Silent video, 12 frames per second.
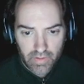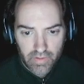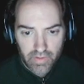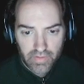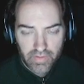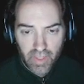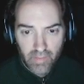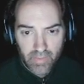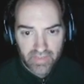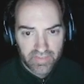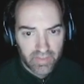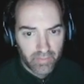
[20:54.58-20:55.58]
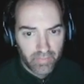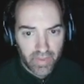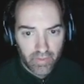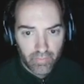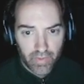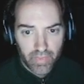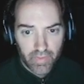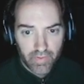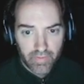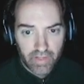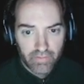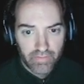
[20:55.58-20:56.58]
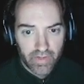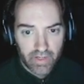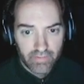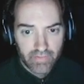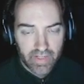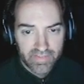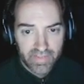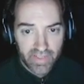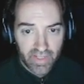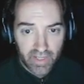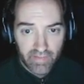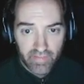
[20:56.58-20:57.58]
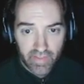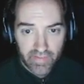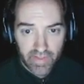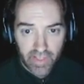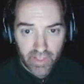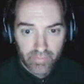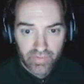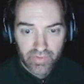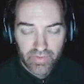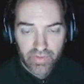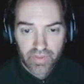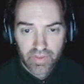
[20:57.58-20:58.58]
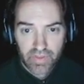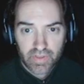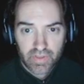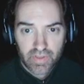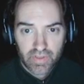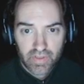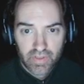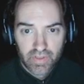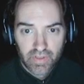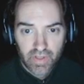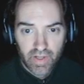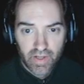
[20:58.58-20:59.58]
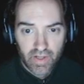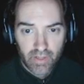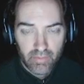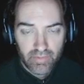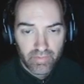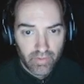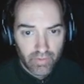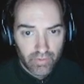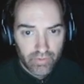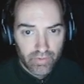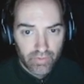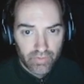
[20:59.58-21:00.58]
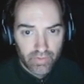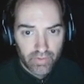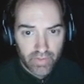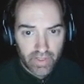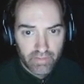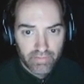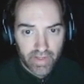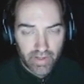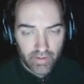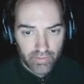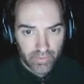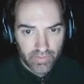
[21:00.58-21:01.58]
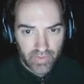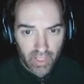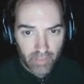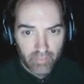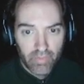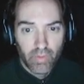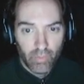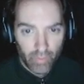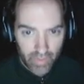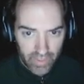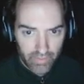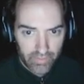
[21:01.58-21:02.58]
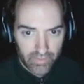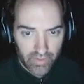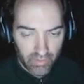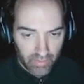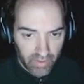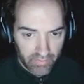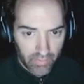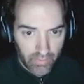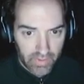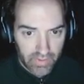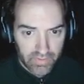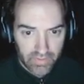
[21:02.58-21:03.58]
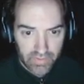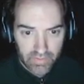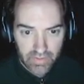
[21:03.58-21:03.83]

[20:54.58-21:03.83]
This game has something with the Greek fire I've not seen in any of the other games. If you choose the Greek fire, you're supposed to aim for the windows that are above the walls.